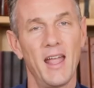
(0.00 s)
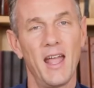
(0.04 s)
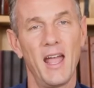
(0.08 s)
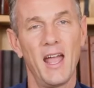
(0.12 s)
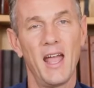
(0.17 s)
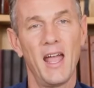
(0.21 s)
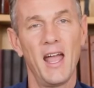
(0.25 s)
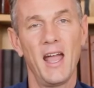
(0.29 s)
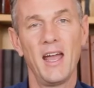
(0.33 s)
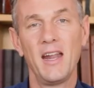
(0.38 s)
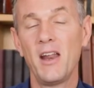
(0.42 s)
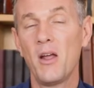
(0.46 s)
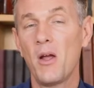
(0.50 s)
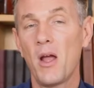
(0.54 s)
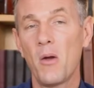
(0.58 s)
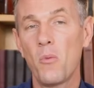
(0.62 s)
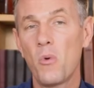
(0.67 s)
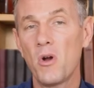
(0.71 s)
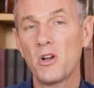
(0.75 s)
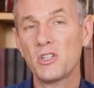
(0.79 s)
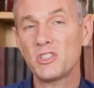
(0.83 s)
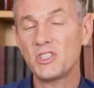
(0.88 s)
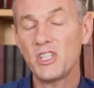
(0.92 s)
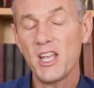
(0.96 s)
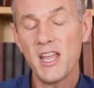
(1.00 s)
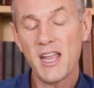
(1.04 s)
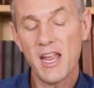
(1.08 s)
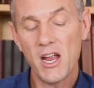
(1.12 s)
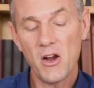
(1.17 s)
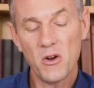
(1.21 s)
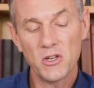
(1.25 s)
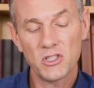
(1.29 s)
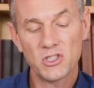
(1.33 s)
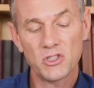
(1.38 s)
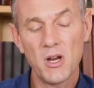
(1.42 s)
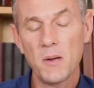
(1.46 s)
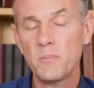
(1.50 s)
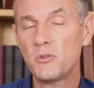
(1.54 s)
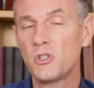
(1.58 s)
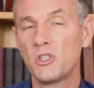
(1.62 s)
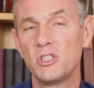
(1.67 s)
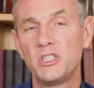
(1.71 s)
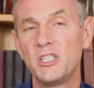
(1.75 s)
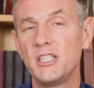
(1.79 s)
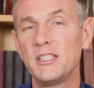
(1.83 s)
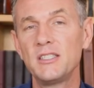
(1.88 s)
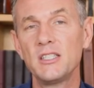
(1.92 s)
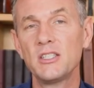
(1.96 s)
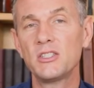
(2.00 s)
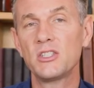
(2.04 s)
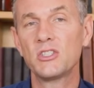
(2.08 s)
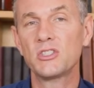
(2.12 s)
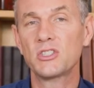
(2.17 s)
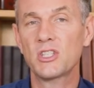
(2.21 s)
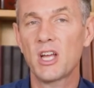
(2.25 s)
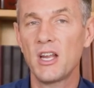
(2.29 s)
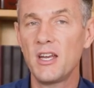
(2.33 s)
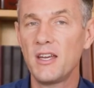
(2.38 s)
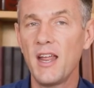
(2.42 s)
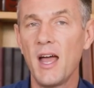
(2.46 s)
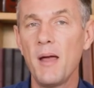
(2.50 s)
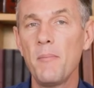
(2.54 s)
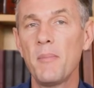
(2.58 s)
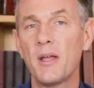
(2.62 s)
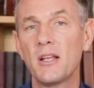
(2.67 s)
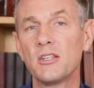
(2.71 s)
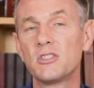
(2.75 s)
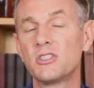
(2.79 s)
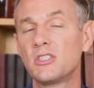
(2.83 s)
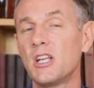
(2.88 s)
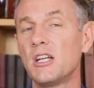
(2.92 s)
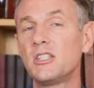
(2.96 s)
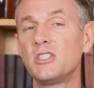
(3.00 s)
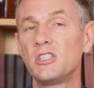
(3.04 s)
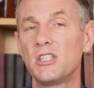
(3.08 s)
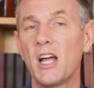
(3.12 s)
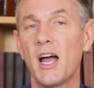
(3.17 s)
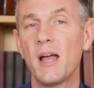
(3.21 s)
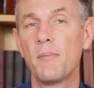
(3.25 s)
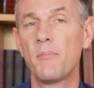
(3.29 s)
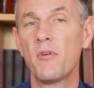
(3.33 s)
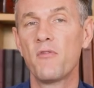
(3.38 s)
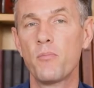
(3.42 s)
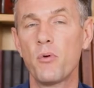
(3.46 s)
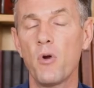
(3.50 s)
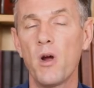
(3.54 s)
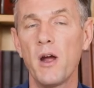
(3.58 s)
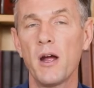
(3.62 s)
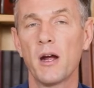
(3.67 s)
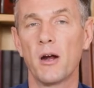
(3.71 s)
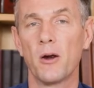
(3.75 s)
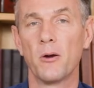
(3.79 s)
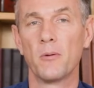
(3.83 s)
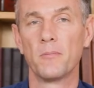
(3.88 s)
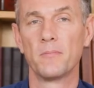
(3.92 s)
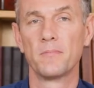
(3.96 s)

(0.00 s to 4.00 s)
And we're seeing here in Scripture, Jesus is condemning such type of prayer.